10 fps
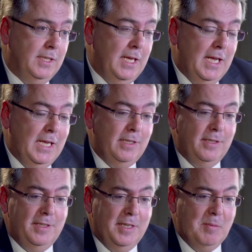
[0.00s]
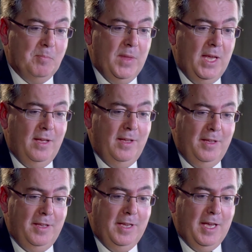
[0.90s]
And
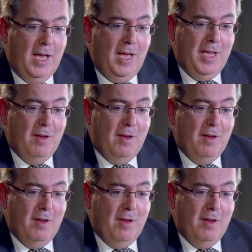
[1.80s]
yeah,